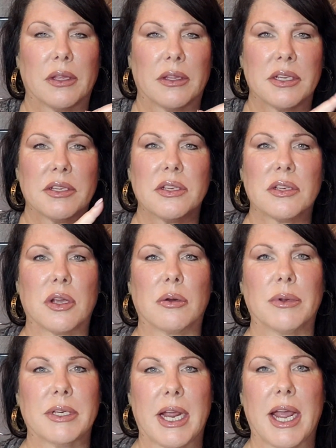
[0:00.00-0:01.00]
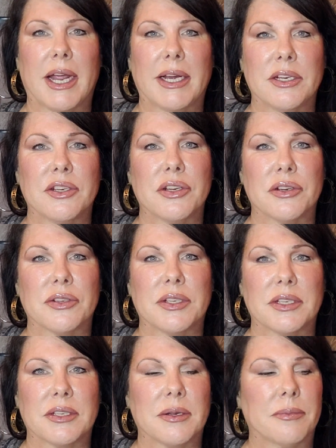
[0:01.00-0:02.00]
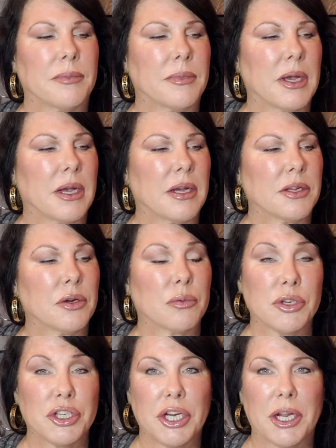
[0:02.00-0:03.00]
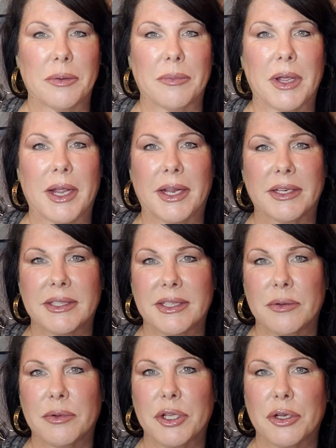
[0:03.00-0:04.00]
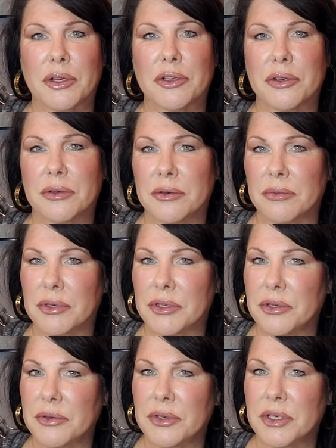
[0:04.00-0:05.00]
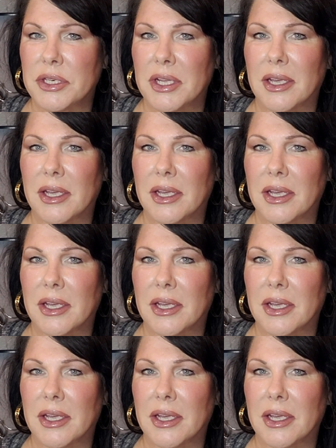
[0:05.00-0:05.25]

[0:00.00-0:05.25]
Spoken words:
this is a good one to add into your system, your regime, and see what you can do to reduce